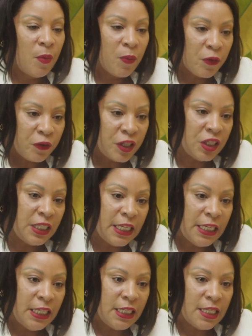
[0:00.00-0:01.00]

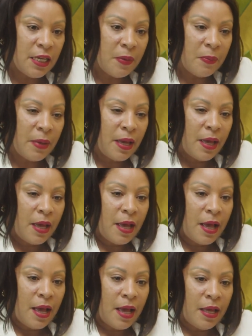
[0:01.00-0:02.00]
professionalism,
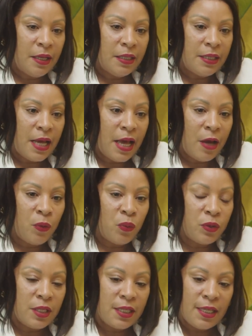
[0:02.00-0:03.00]
and I
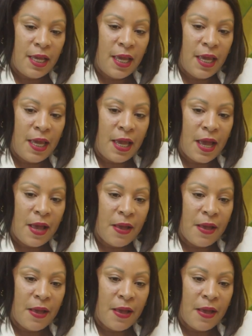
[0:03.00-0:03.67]
would say